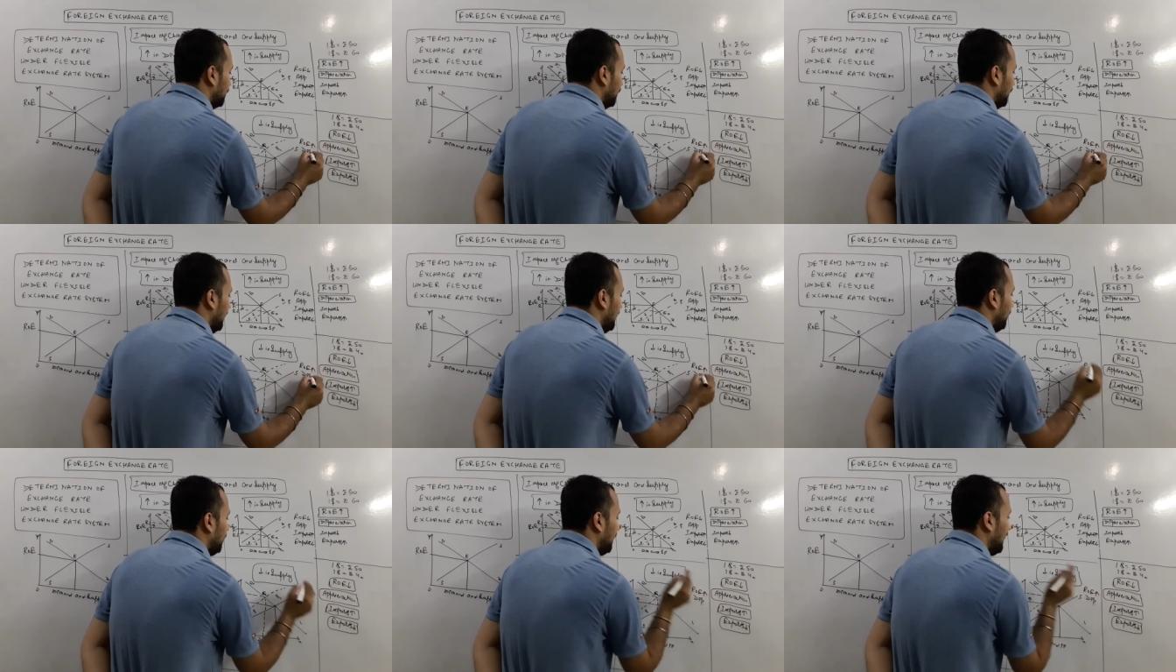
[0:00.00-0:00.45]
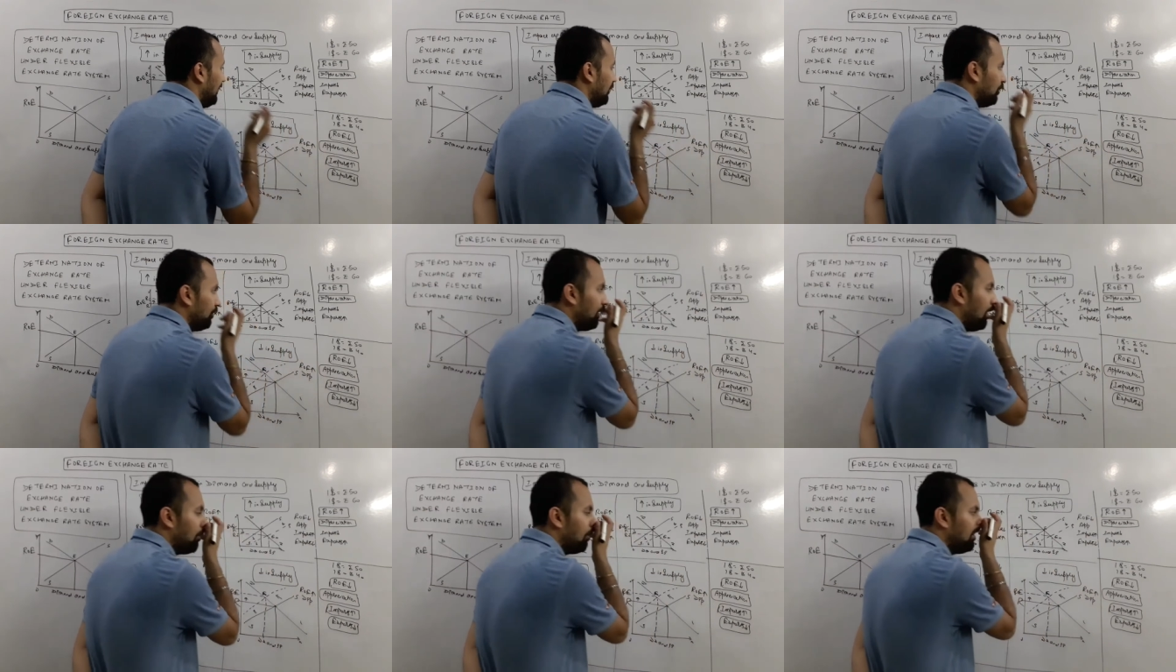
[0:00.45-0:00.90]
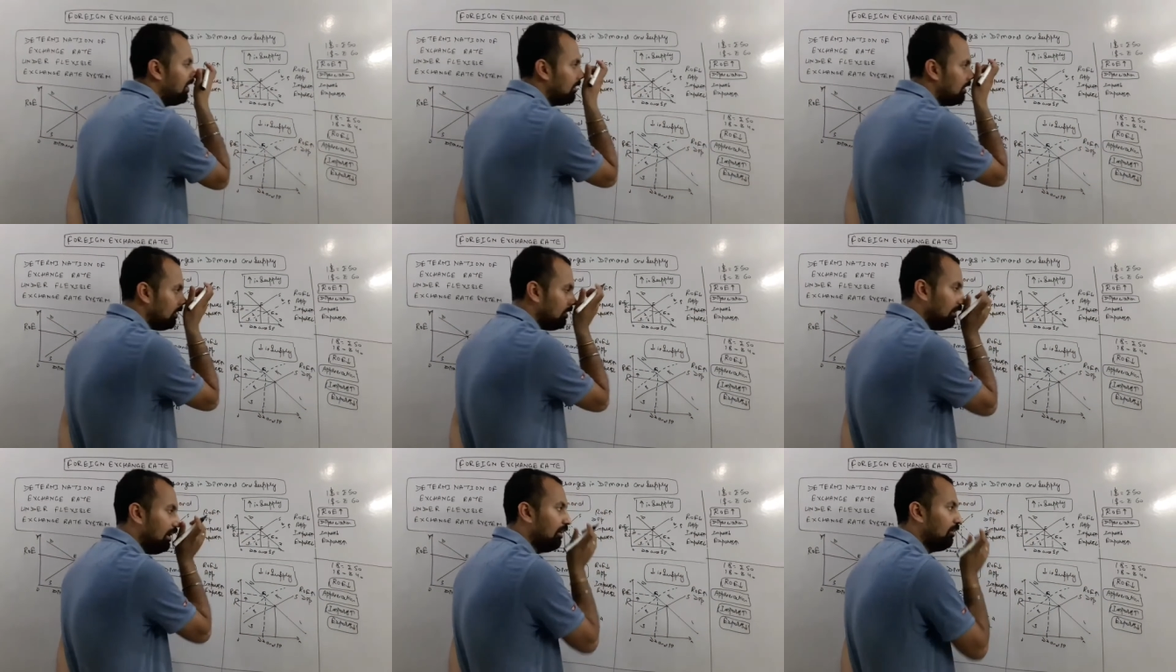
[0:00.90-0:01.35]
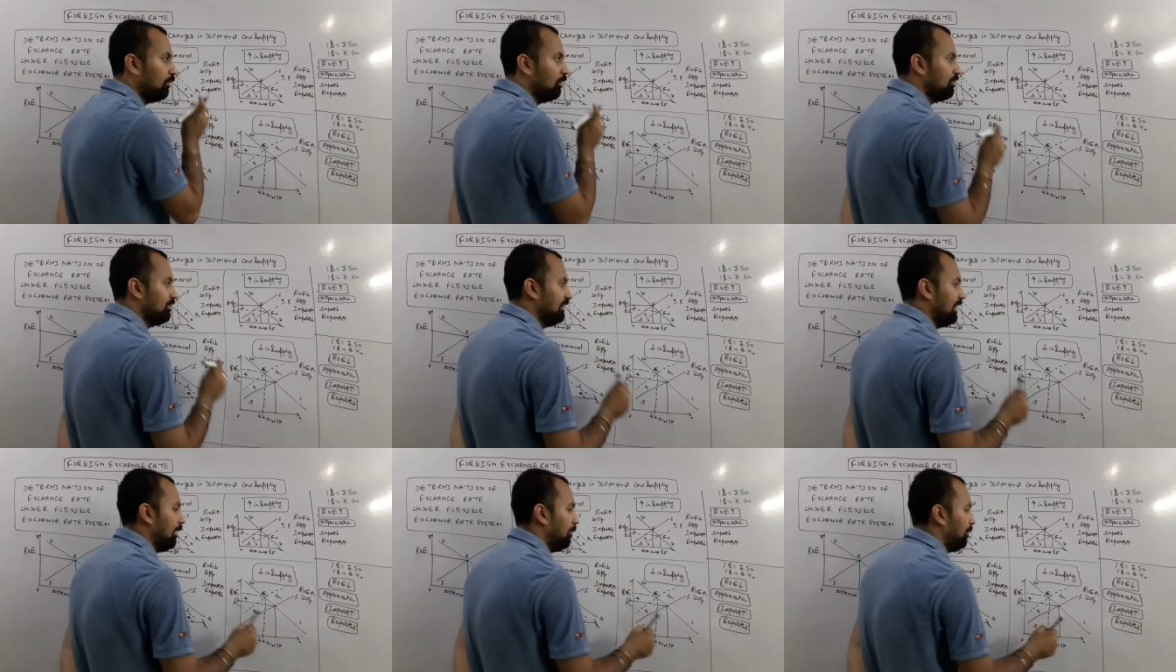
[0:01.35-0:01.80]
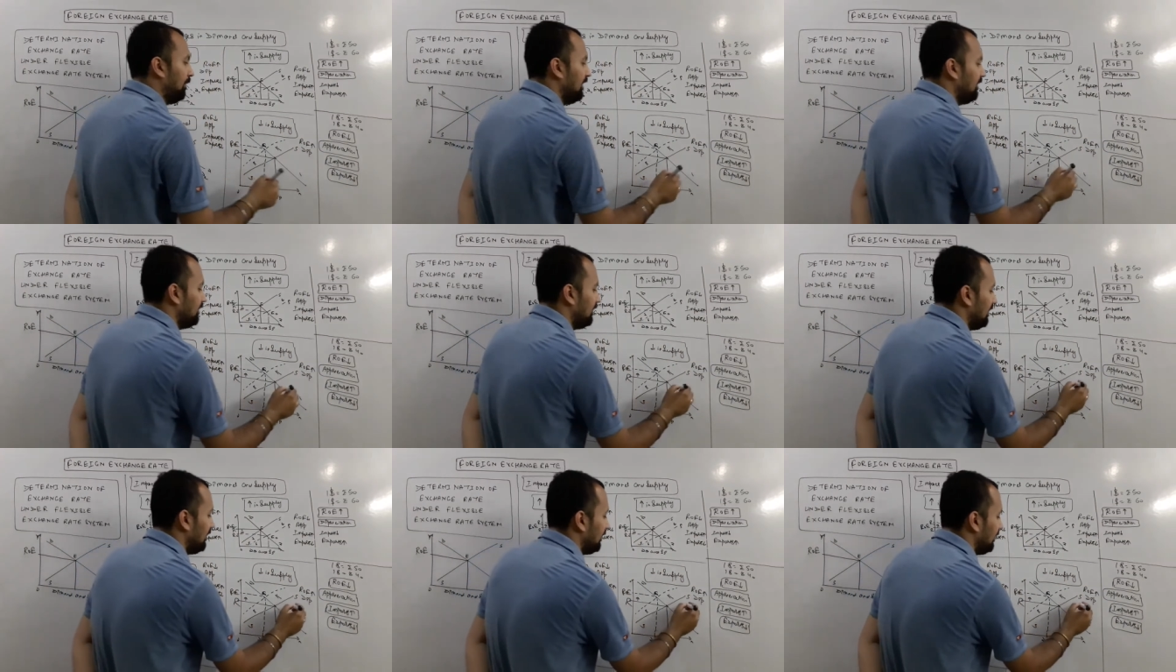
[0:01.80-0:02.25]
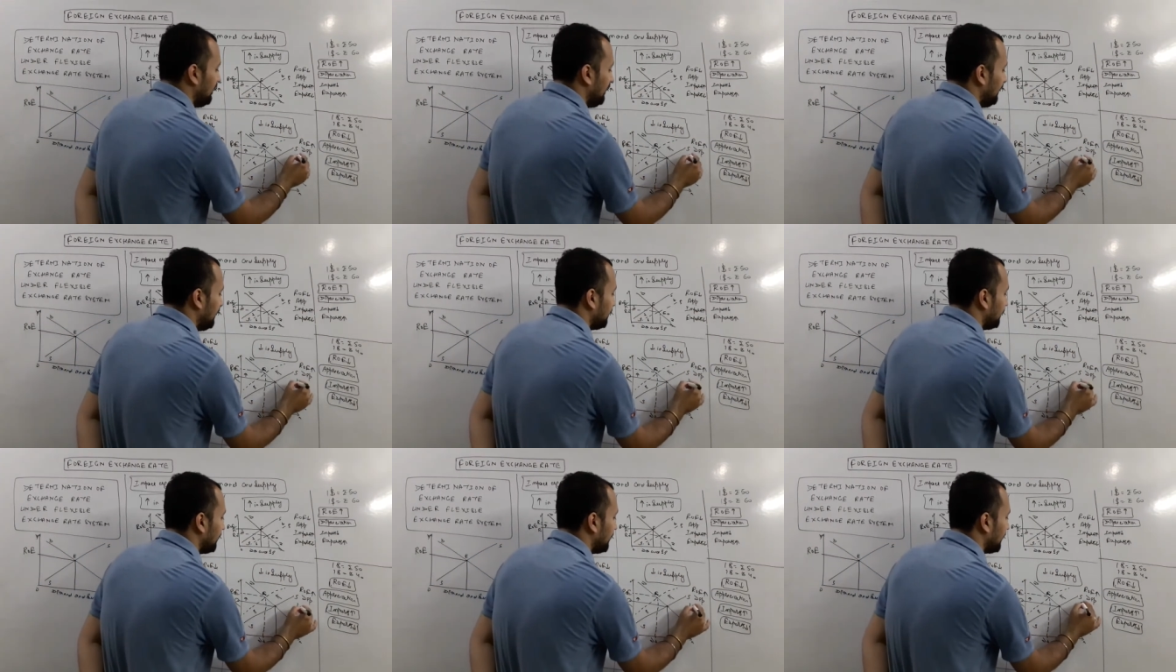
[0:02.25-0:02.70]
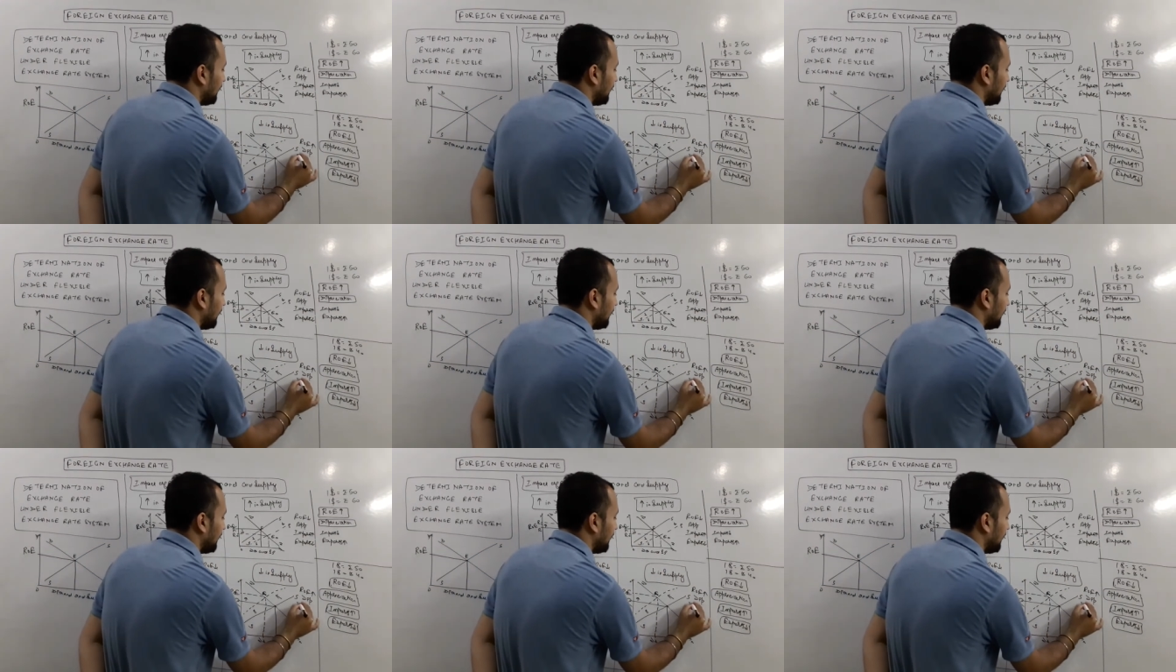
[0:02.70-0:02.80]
In place of appreciation, it was depreciation.